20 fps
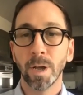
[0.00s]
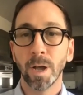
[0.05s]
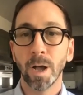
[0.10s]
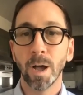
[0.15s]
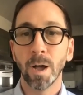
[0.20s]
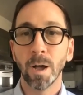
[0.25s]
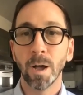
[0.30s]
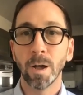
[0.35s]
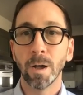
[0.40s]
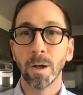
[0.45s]

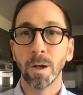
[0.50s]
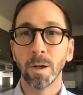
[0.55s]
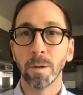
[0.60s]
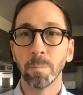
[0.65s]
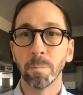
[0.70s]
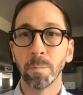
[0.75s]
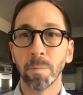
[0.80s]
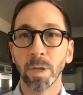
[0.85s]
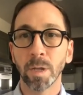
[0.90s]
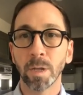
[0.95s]

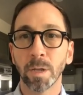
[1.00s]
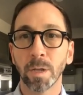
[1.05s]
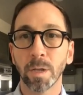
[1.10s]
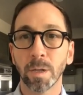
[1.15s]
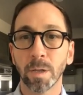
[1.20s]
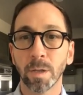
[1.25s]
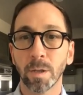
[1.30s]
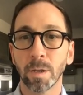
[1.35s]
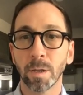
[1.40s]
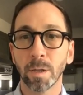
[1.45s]
Um,
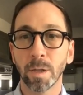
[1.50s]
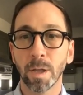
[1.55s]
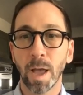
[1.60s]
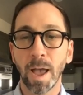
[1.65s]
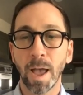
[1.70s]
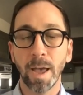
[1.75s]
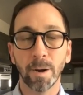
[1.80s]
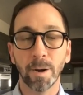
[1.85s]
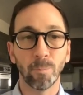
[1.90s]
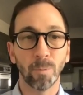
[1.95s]
I
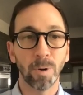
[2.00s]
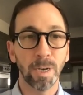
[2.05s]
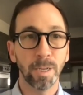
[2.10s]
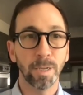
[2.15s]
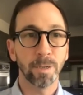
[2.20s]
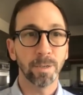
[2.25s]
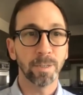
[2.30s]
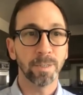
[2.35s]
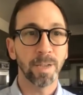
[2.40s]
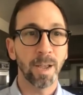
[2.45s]
had a really
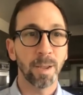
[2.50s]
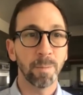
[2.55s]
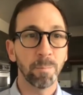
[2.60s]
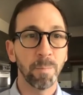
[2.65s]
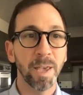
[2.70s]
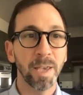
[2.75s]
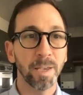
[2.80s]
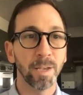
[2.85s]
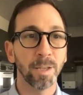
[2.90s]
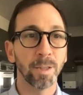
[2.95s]
good time
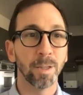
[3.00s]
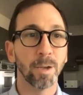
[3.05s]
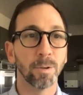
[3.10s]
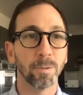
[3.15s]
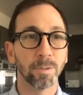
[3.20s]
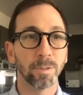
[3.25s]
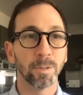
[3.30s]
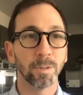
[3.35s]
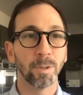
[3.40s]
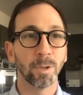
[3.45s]
making those.